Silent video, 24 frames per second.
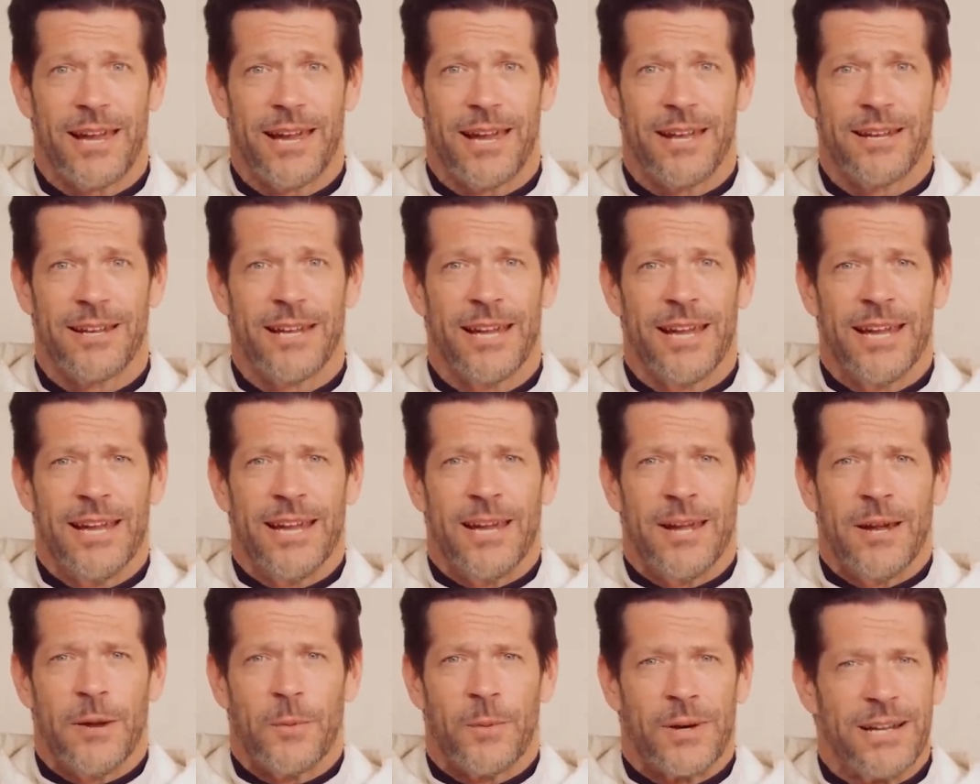And
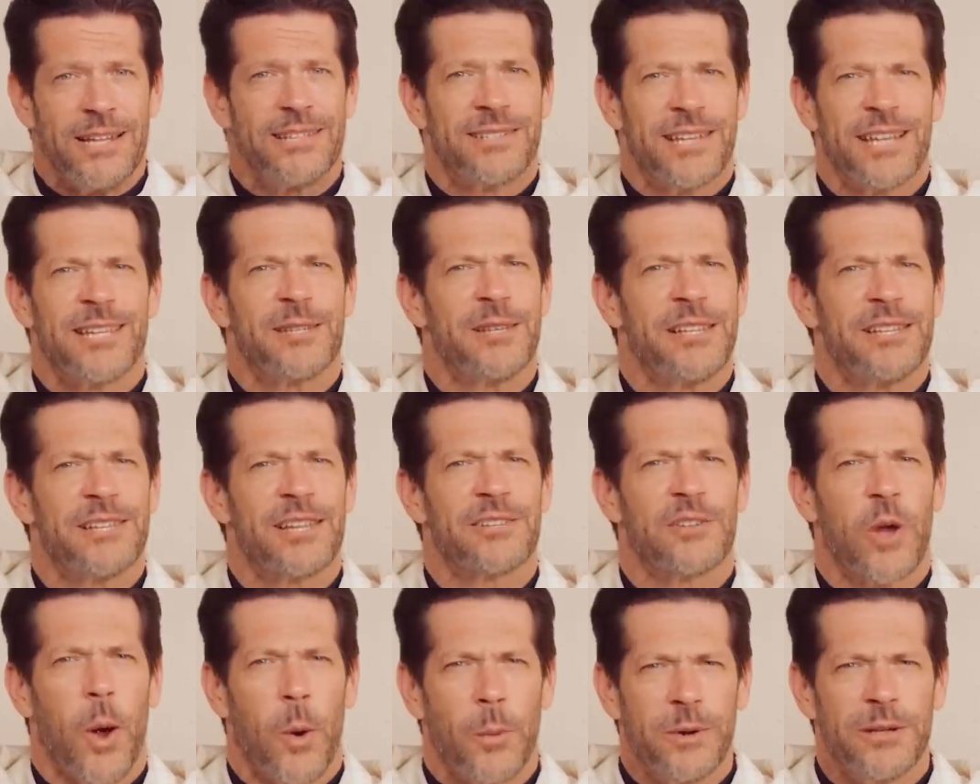when he
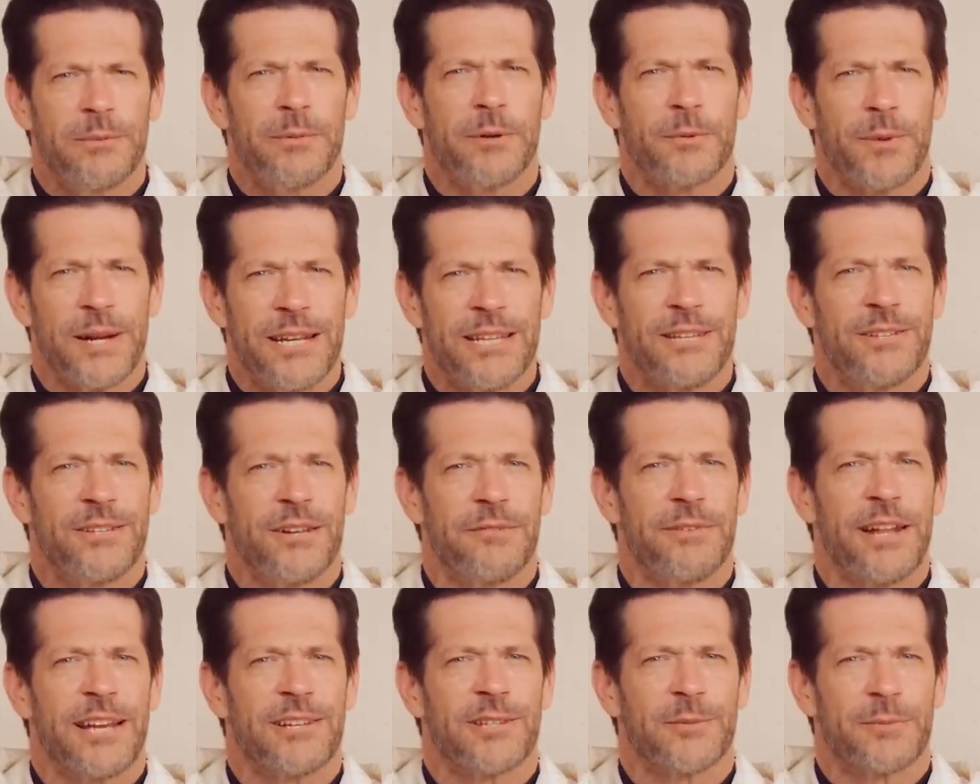says, always be ready to
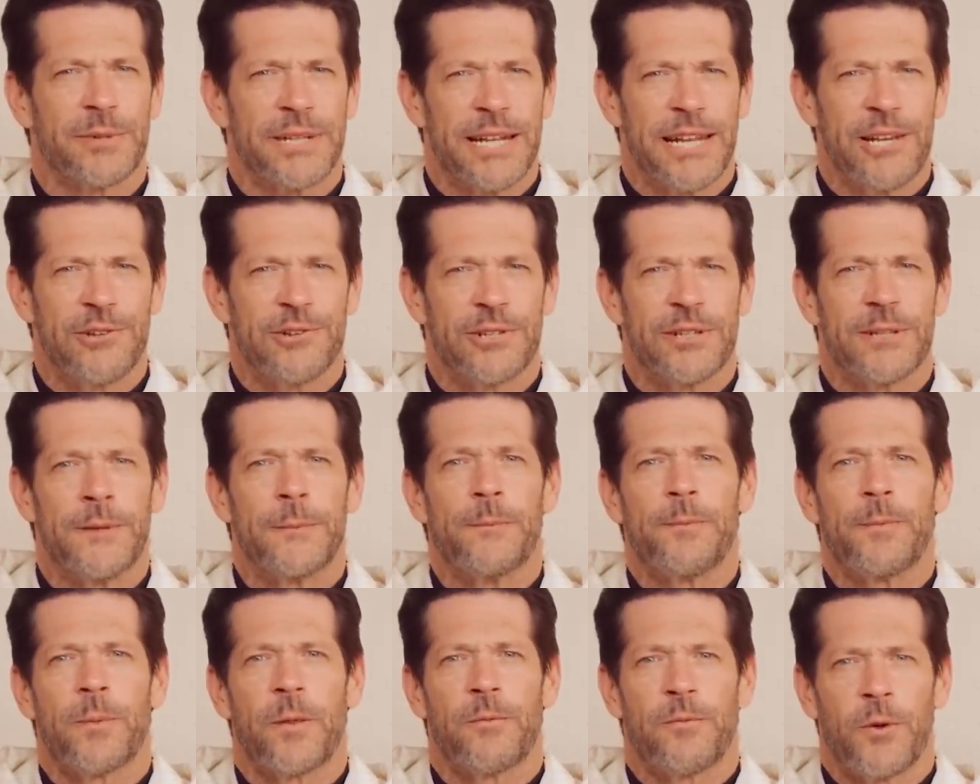give an
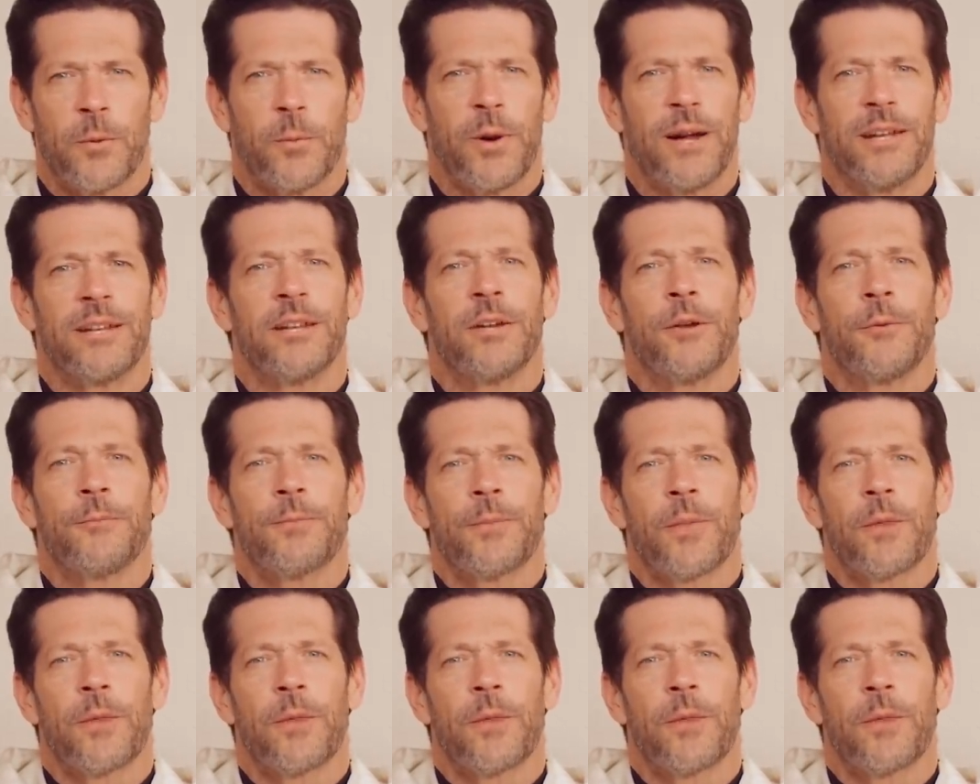explanation for what?